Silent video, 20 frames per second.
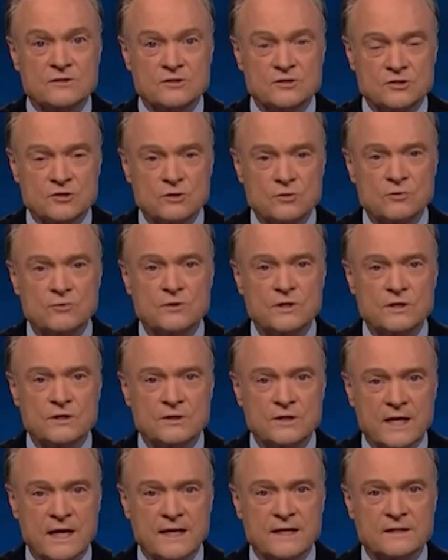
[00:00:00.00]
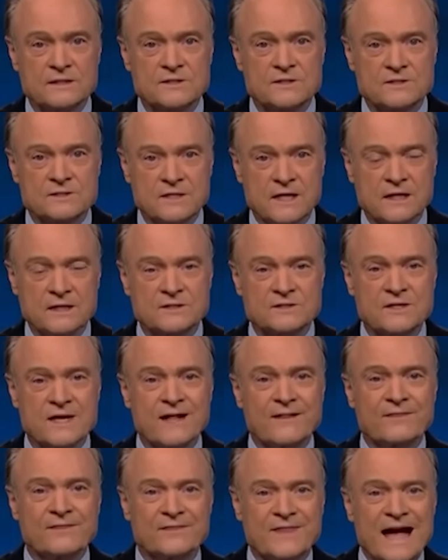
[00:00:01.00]
to the United States.
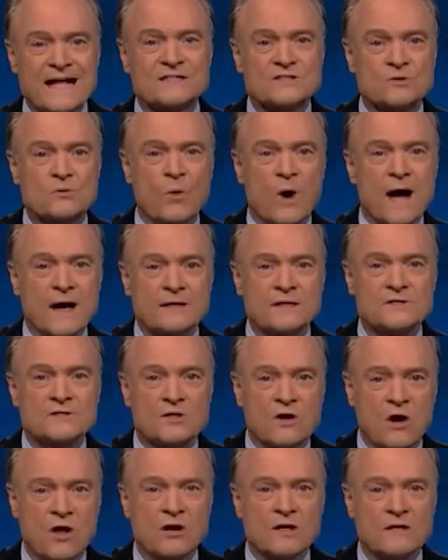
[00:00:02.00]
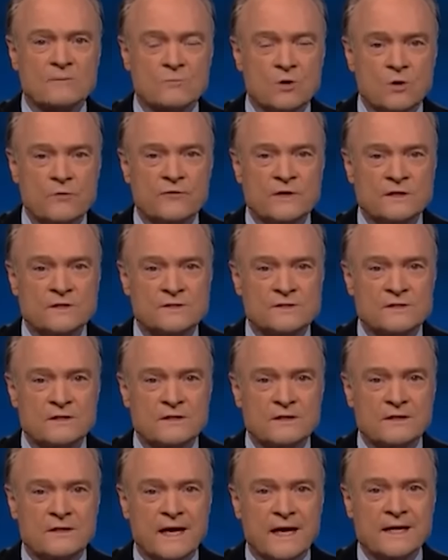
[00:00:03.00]
That's why he's calling
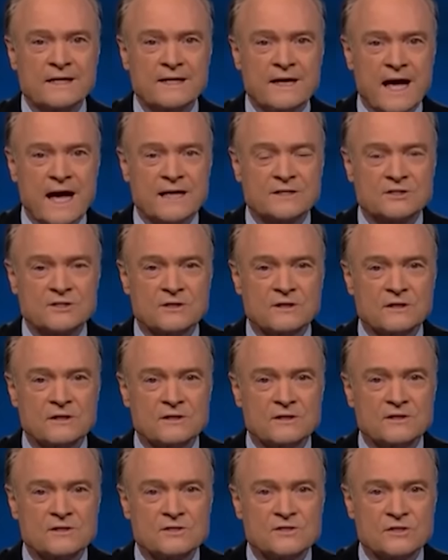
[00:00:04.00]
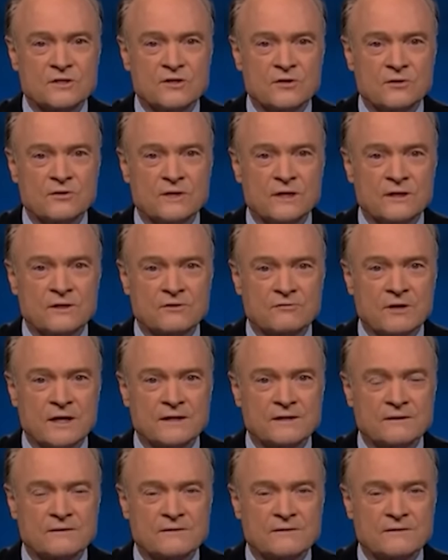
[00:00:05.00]
movies a national security threat.